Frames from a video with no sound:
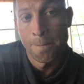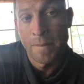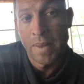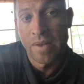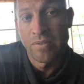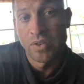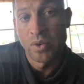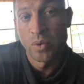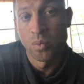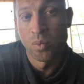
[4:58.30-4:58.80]

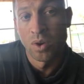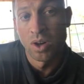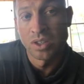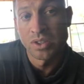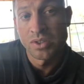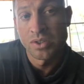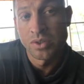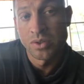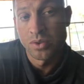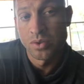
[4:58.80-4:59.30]
if you
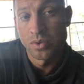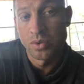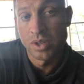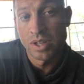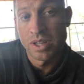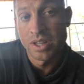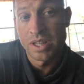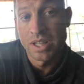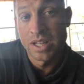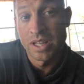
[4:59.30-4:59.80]
want to
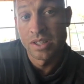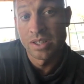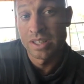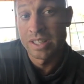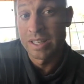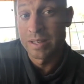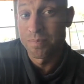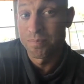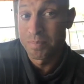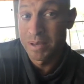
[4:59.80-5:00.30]
then get